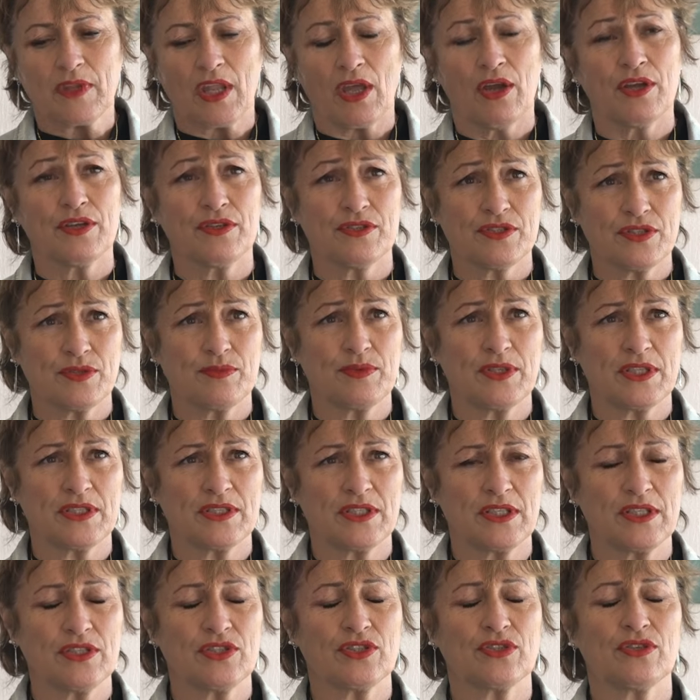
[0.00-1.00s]
I used to be a
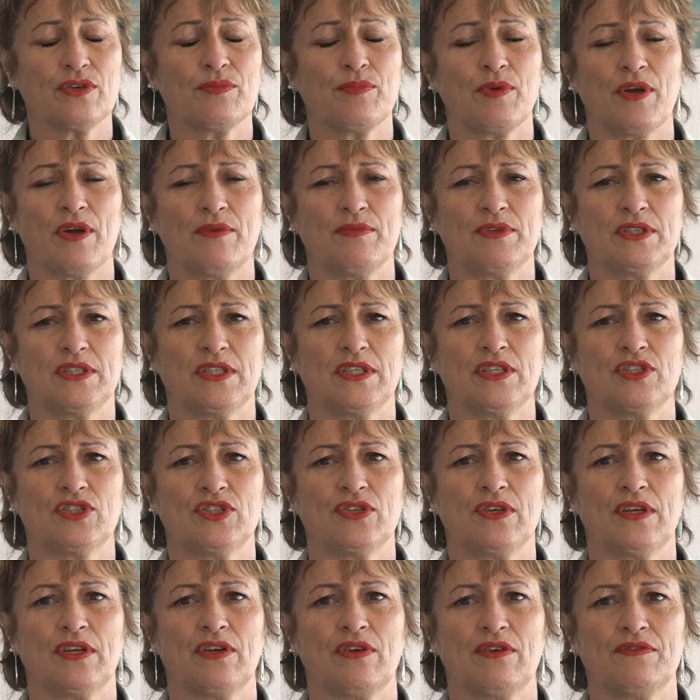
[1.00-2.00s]
teacher, a primary
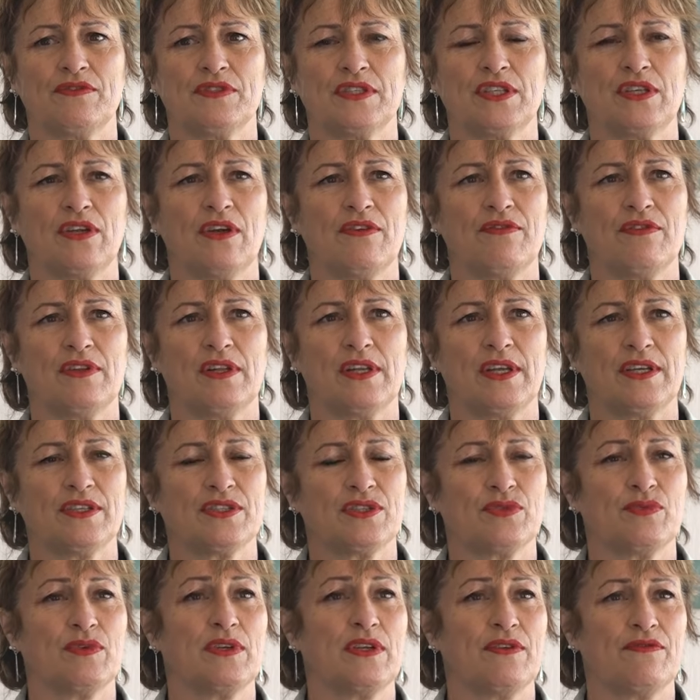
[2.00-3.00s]
teacher, and I've seen over the
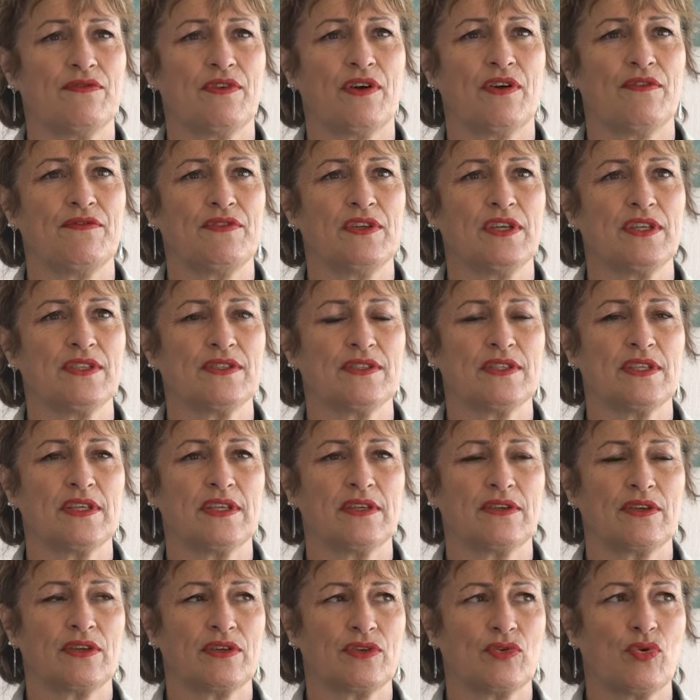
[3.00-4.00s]
last 25 years
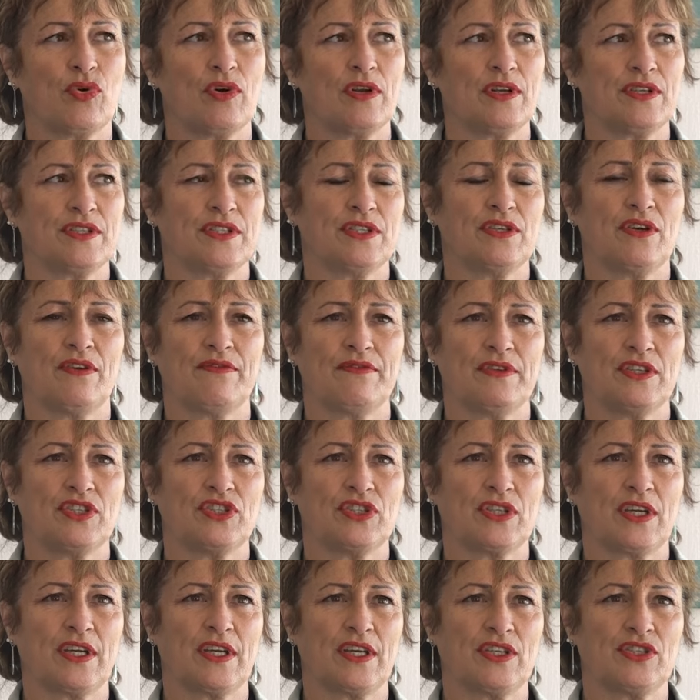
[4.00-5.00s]
that quality of
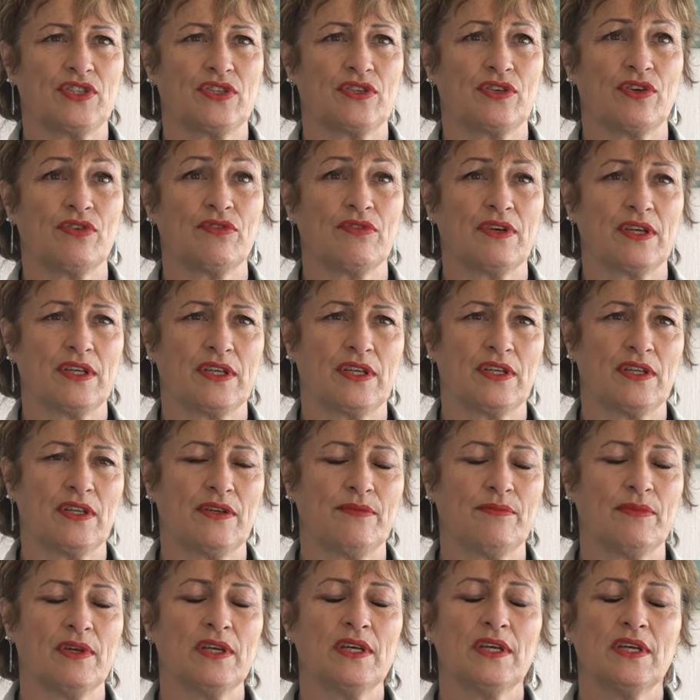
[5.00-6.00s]
education
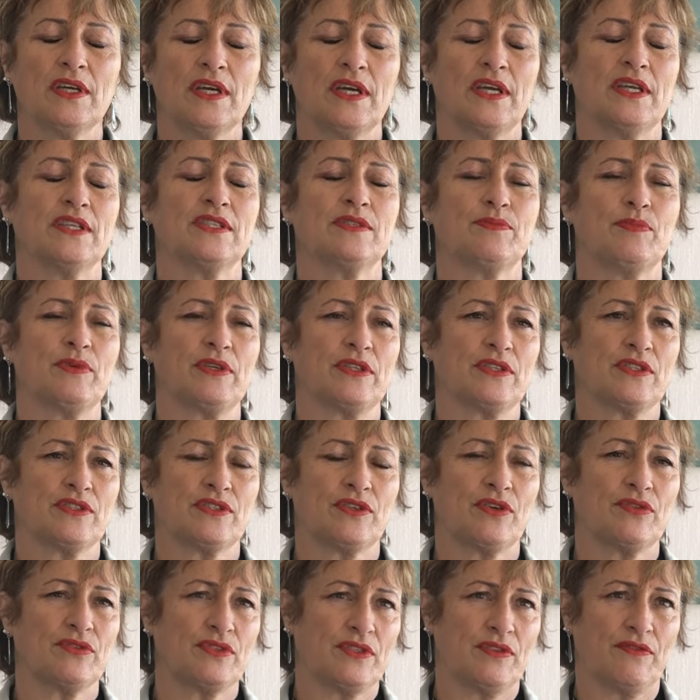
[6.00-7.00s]
curriculum has been
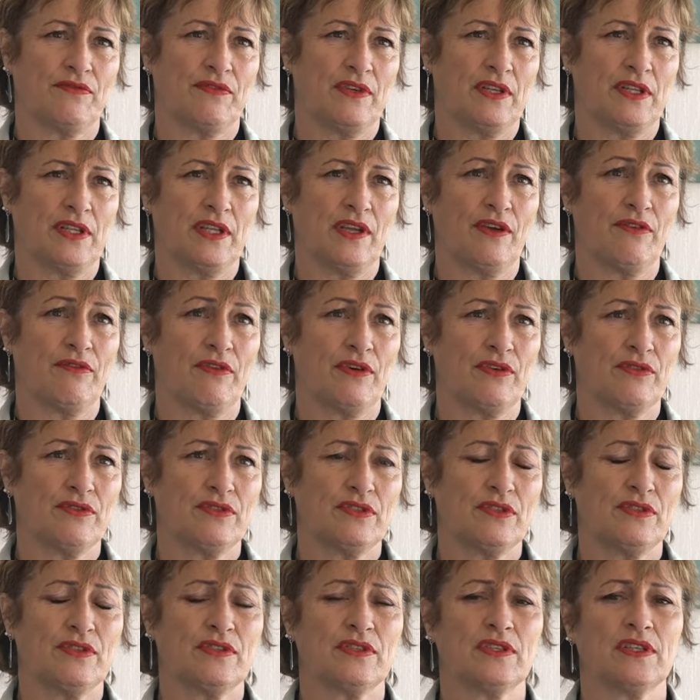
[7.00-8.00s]
so severely
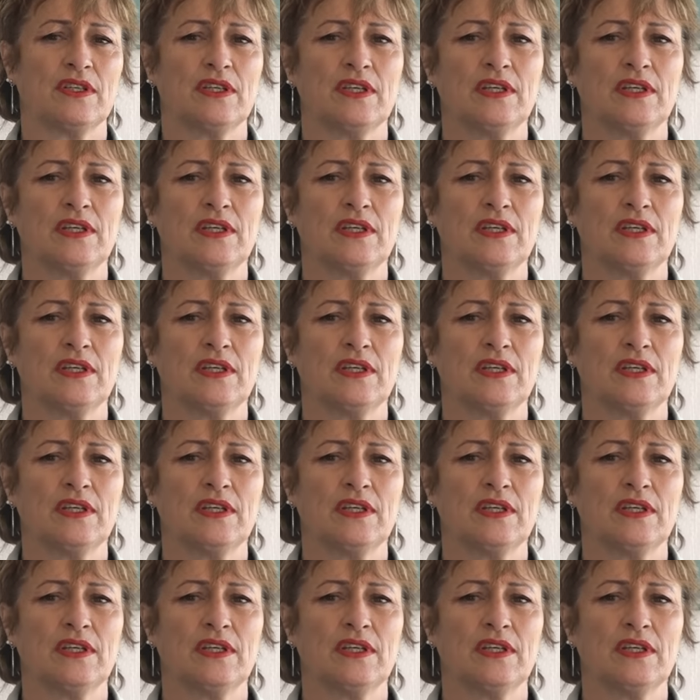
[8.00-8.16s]
eroded.